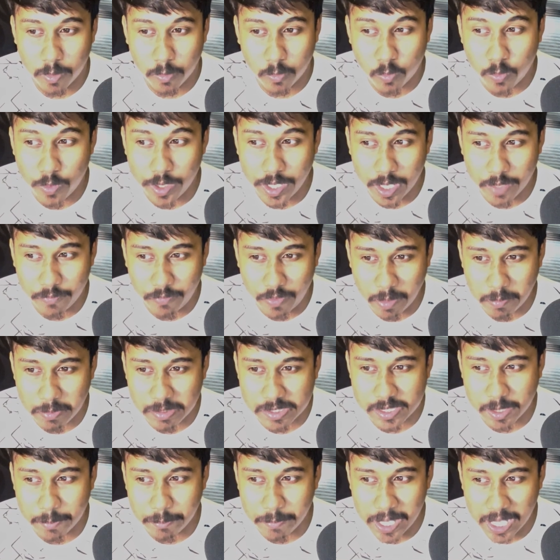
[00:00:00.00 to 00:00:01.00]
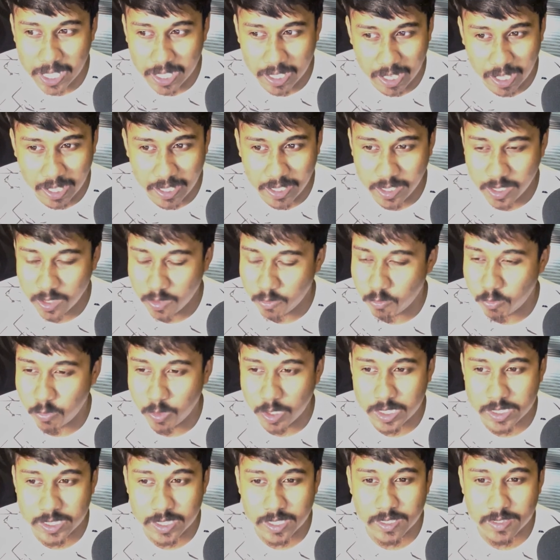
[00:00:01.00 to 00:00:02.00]
Queen a5 is the main line,
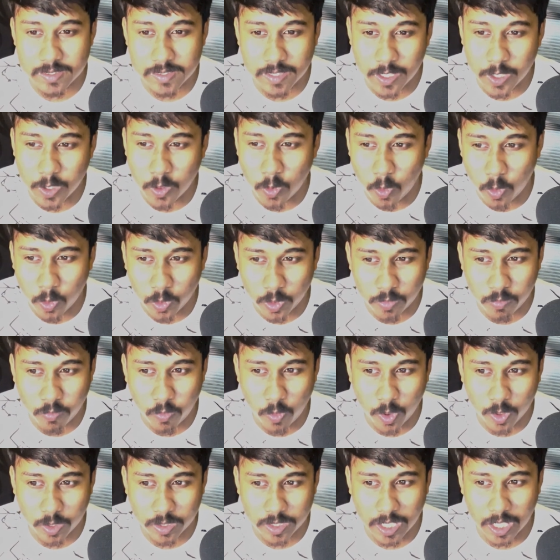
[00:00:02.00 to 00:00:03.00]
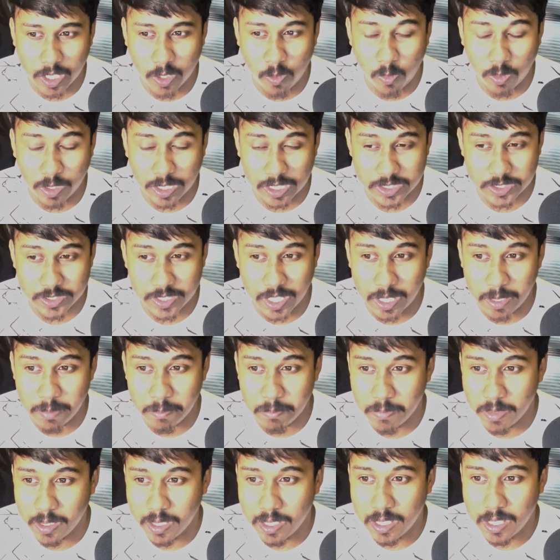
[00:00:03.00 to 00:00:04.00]
which is renowned for the longest
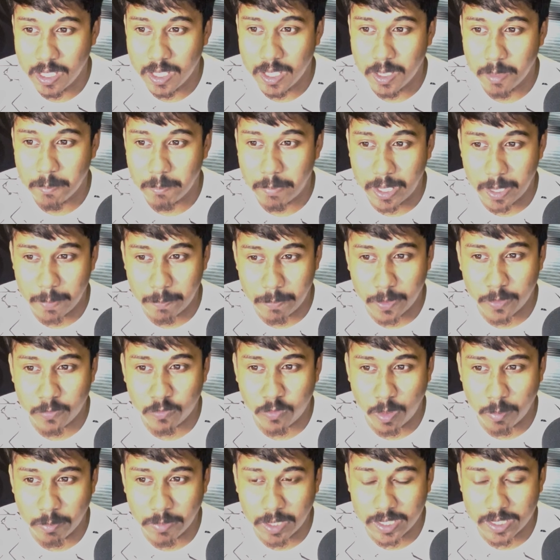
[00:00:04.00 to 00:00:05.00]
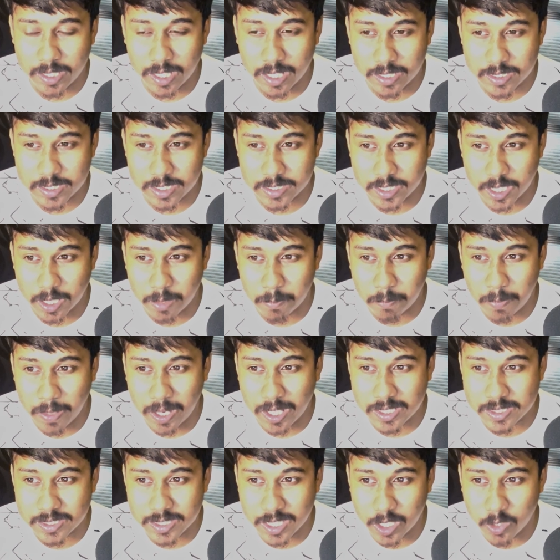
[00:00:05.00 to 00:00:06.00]
time. But apart from that, there is a
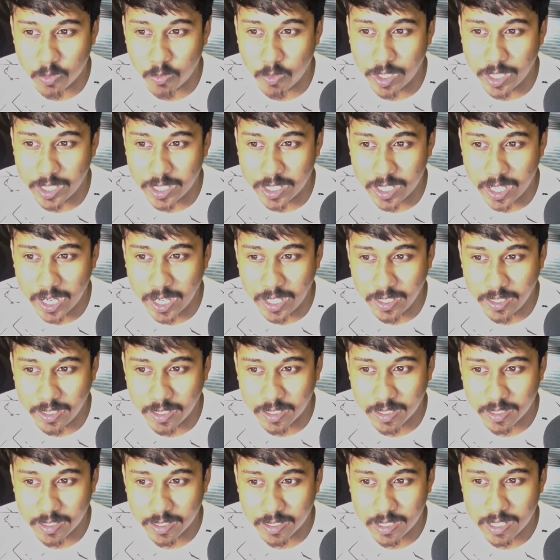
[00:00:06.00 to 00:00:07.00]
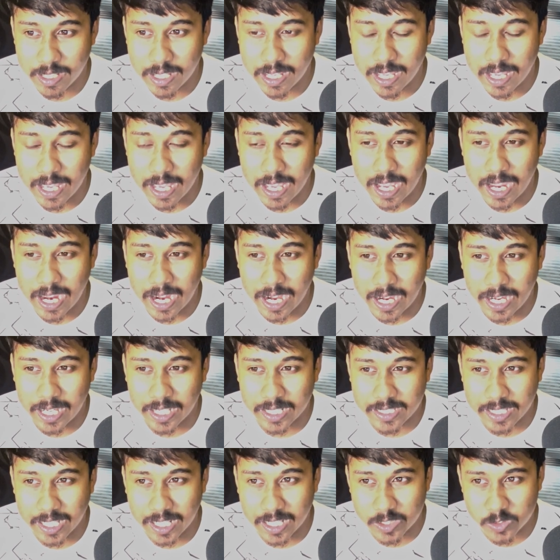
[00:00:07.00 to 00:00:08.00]
surprising queen d8,
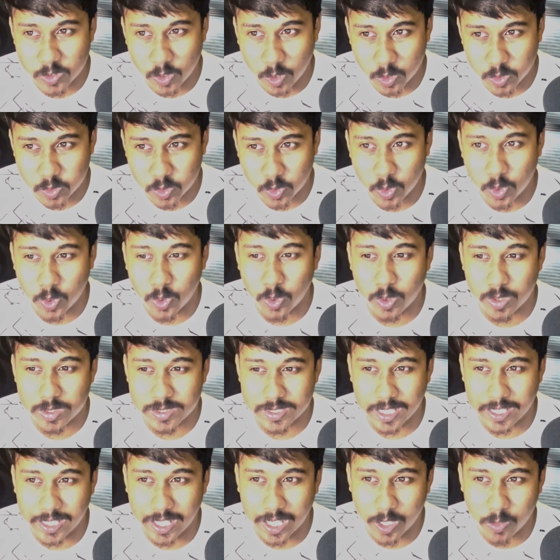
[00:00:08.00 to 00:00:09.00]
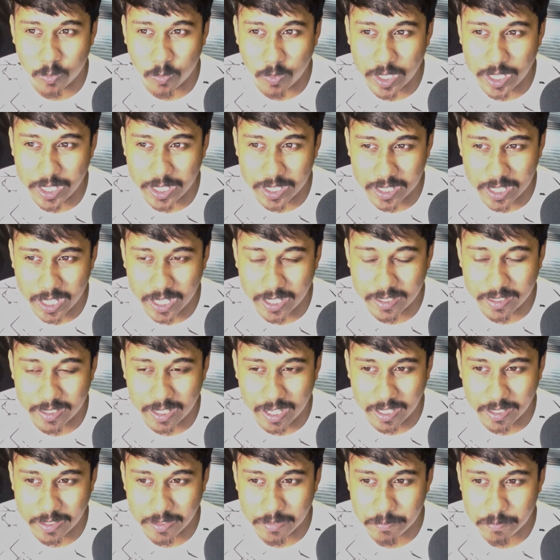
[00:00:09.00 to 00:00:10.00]
and there is also a subtle queen d8
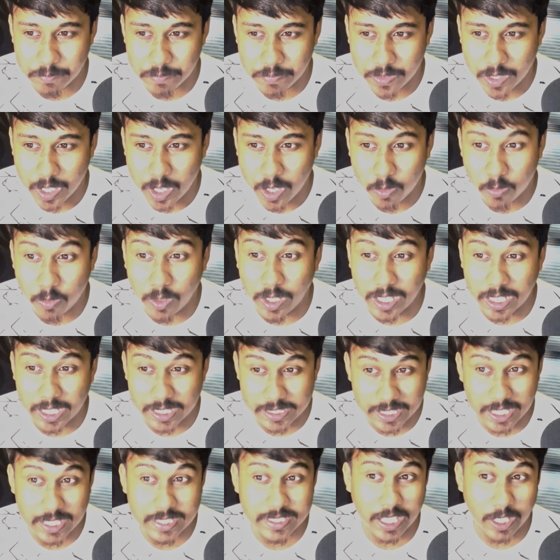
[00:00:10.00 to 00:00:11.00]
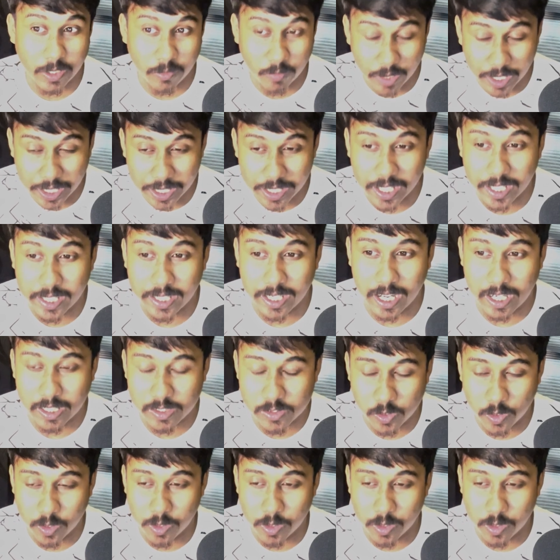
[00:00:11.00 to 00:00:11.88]
line, queen d6 and queen d8 line.